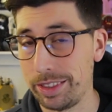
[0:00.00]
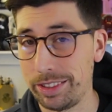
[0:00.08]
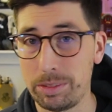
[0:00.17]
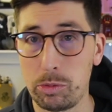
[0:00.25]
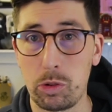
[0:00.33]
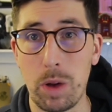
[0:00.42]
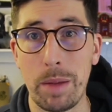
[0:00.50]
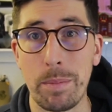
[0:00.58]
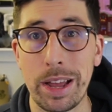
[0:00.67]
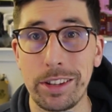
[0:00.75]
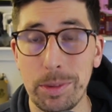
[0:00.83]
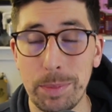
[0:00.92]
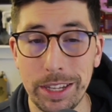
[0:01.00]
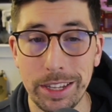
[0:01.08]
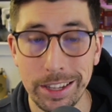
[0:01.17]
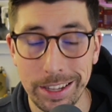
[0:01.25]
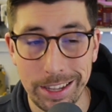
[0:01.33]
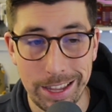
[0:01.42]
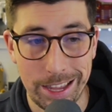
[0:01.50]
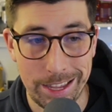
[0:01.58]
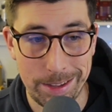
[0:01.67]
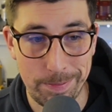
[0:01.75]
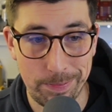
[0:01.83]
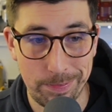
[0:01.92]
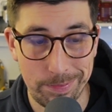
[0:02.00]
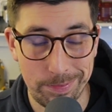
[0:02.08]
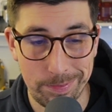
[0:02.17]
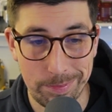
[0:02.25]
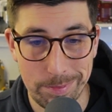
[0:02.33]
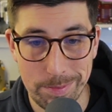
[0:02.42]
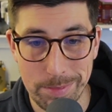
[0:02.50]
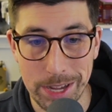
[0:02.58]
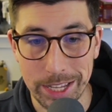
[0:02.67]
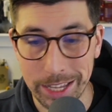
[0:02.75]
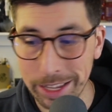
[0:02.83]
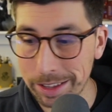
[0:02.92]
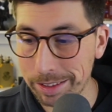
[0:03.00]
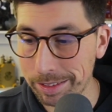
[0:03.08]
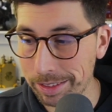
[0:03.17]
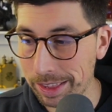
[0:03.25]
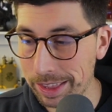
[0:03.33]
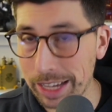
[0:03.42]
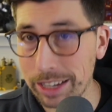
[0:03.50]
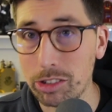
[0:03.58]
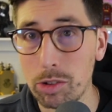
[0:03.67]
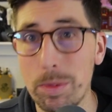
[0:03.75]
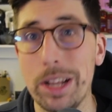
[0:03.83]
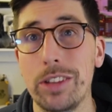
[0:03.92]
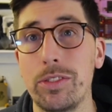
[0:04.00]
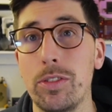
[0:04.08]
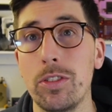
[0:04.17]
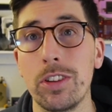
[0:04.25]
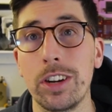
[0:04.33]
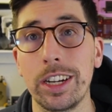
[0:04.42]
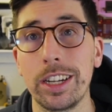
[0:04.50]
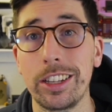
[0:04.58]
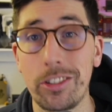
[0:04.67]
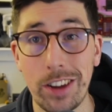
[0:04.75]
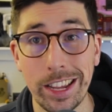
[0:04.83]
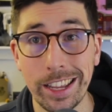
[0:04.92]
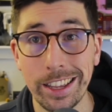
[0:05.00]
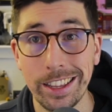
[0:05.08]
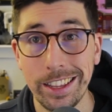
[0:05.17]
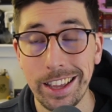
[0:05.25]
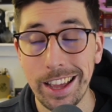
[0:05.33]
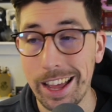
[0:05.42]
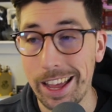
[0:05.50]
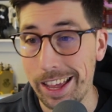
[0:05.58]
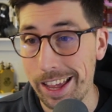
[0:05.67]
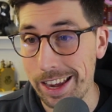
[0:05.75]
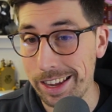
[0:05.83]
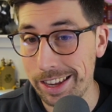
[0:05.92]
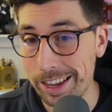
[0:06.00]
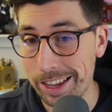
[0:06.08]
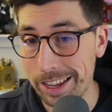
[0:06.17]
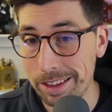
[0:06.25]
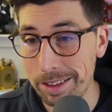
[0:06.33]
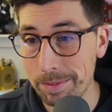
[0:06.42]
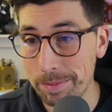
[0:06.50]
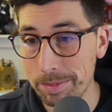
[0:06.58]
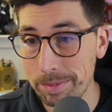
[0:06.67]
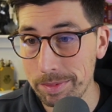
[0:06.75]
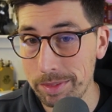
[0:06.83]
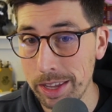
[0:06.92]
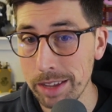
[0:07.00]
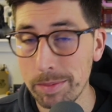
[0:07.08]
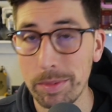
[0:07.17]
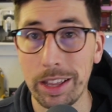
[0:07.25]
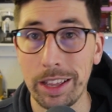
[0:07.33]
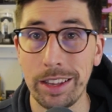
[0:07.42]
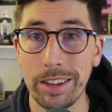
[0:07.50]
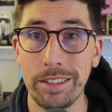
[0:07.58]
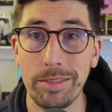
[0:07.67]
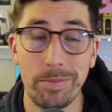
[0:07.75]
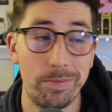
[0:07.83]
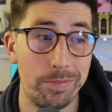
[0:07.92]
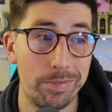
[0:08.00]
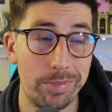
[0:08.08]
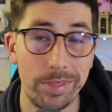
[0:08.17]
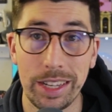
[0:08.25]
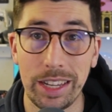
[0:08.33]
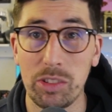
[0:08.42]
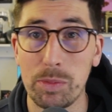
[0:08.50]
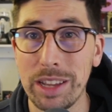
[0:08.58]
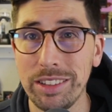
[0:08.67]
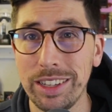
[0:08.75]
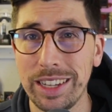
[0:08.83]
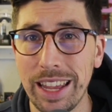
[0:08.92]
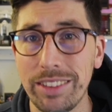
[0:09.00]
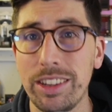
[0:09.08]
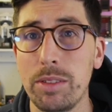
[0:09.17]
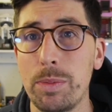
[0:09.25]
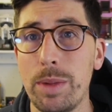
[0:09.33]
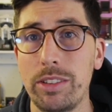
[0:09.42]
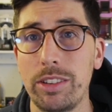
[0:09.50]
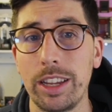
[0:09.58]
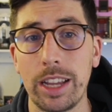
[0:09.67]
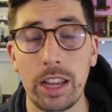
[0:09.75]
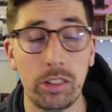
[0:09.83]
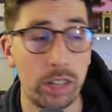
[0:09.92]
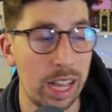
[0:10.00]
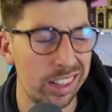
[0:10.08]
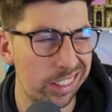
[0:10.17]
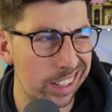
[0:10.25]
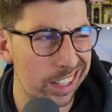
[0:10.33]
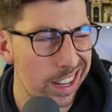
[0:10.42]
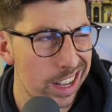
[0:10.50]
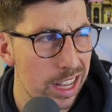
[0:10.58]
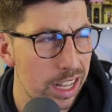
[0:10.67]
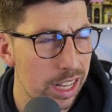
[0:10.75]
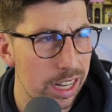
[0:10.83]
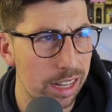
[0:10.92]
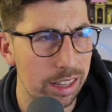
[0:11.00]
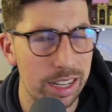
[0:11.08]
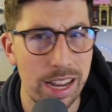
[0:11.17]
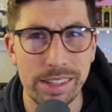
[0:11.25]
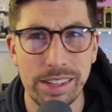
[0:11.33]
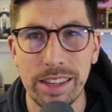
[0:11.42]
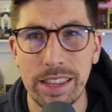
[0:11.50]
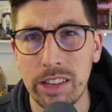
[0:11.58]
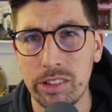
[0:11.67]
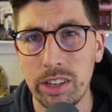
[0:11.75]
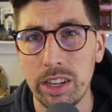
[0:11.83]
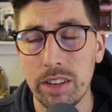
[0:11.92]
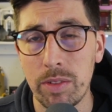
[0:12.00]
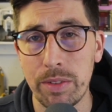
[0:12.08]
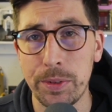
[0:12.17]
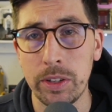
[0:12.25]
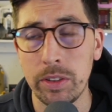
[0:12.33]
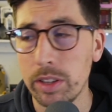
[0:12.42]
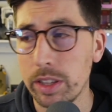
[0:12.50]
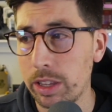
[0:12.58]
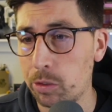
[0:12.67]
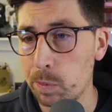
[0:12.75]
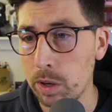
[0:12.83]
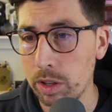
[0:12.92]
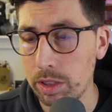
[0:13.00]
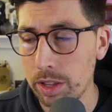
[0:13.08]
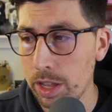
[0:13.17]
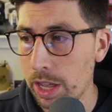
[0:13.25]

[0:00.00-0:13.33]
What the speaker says: Seems quite mad to me. But yeah, thanks so much for trying it. And yeah, and let's smash it. Let's keep smashing it, guys. Okay, I just did, I think, 19,000 revenue this month.